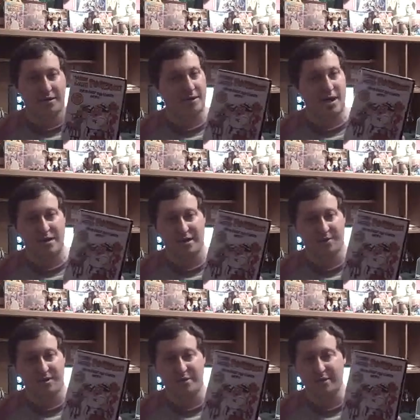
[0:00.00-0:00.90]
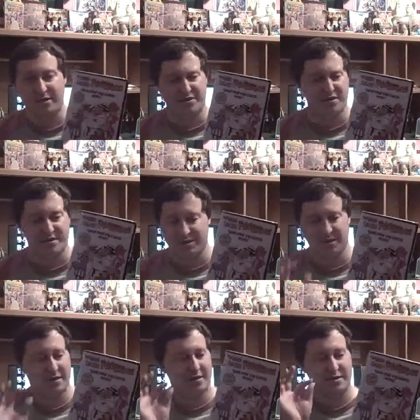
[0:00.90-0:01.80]
on a high-def TV is just
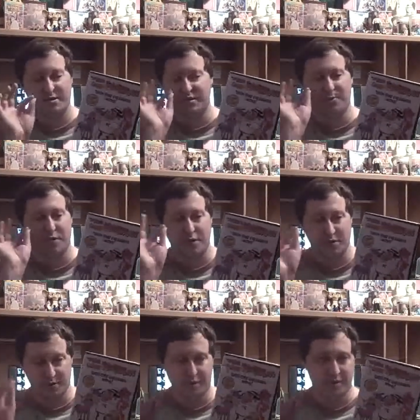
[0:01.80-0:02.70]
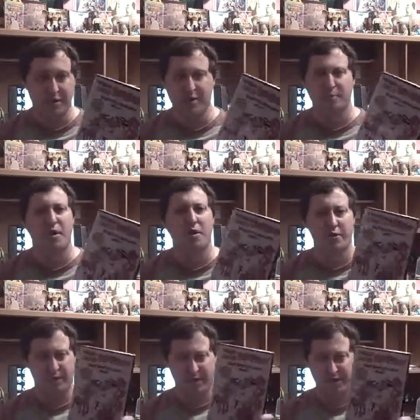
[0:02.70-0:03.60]
superb.
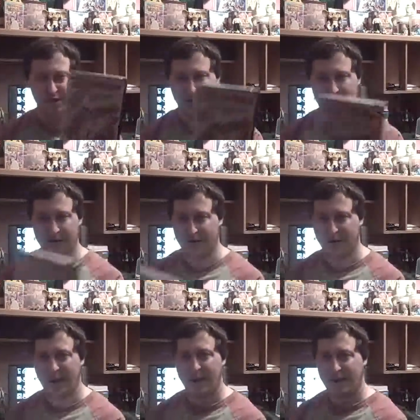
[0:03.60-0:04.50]
Perfect. You can't